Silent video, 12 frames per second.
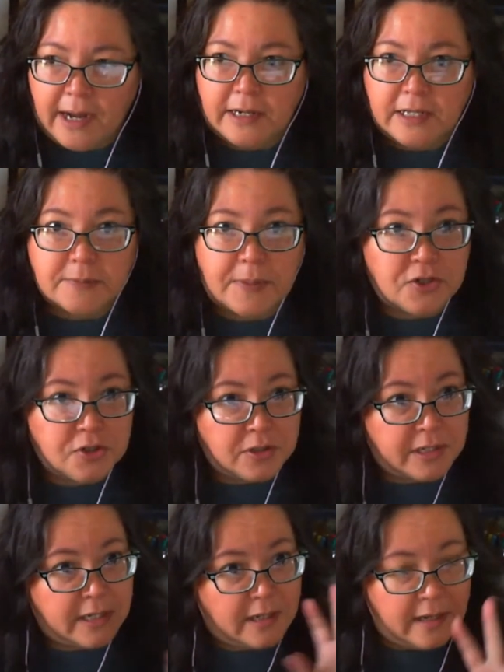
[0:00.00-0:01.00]
And
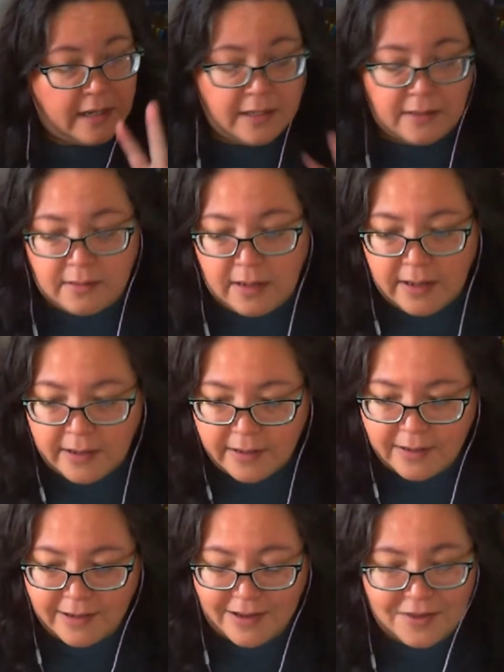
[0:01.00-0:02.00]
especially in
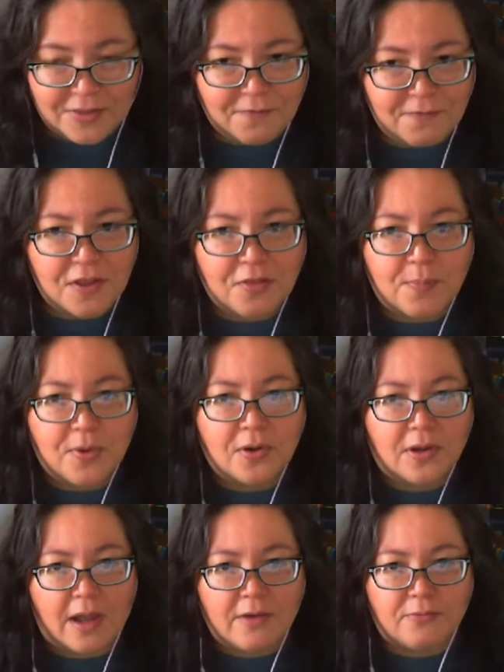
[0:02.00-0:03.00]
the 5th
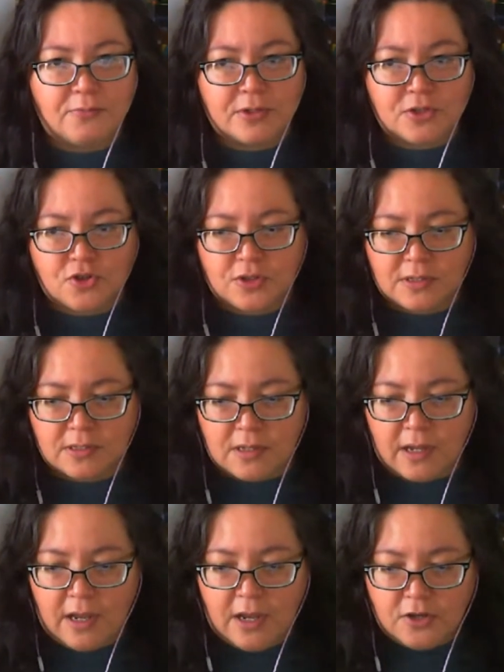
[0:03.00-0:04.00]
book, it was
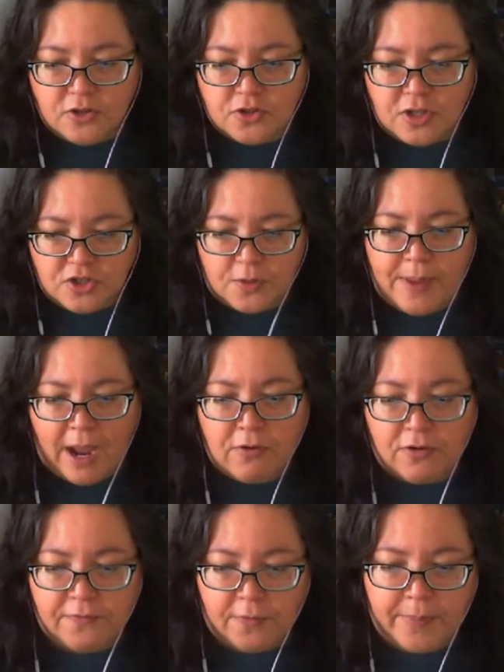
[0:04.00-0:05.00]
just such a
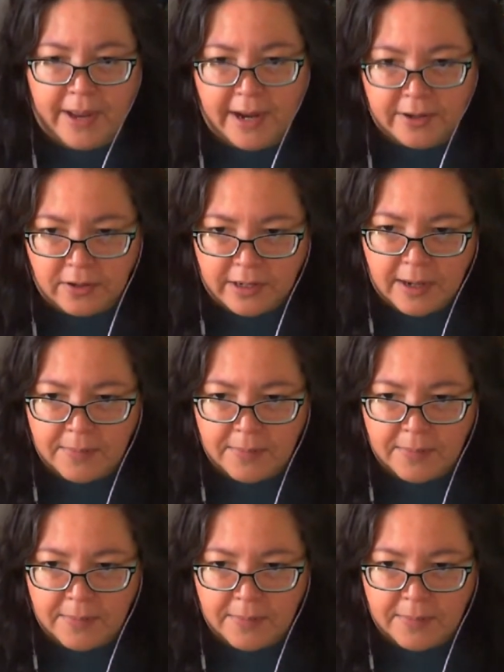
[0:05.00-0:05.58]
powerful panel.